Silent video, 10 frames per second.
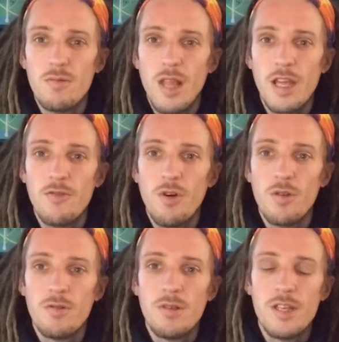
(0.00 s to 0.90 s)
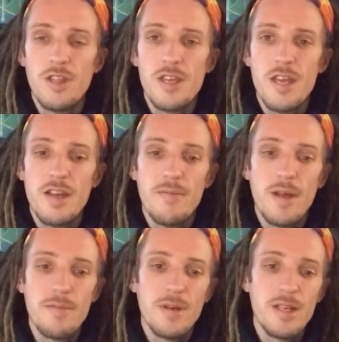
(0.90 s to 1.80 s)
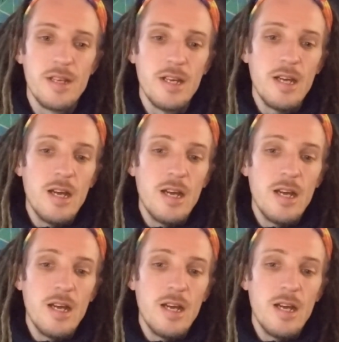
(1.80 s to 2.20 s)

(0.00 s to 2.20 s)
later on in the year, maybe.